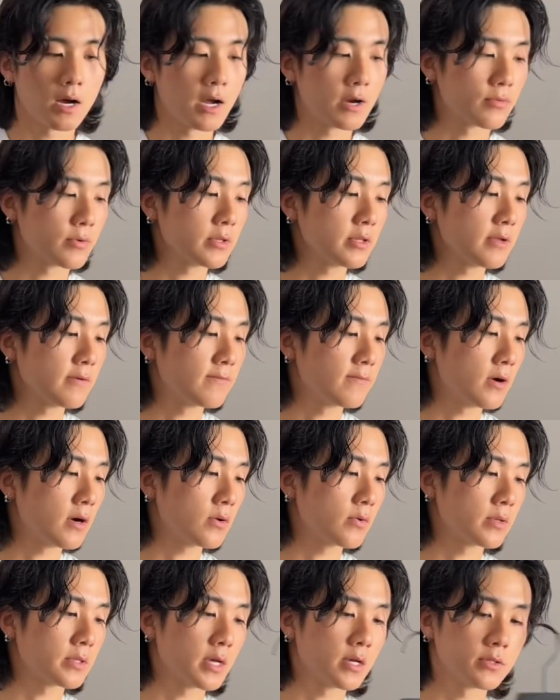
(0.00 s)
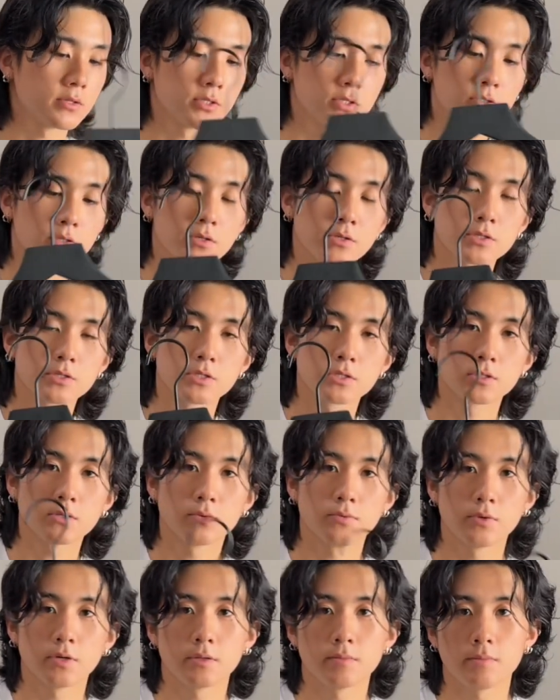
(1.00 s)
really fuck with how this looks
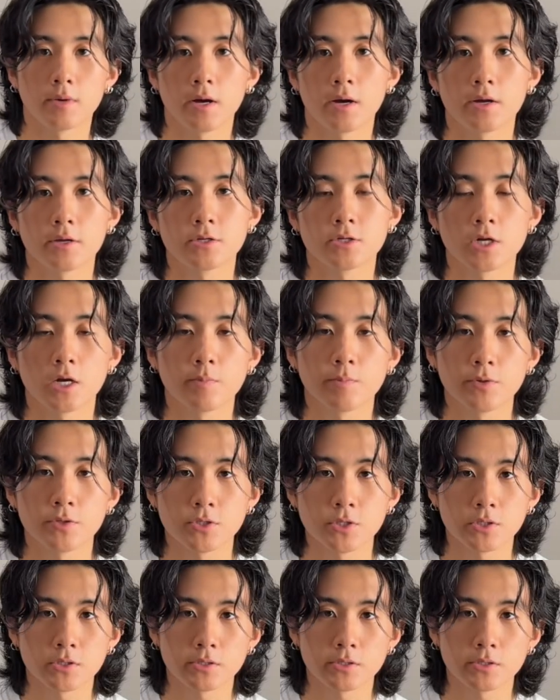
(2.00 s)
with my JPG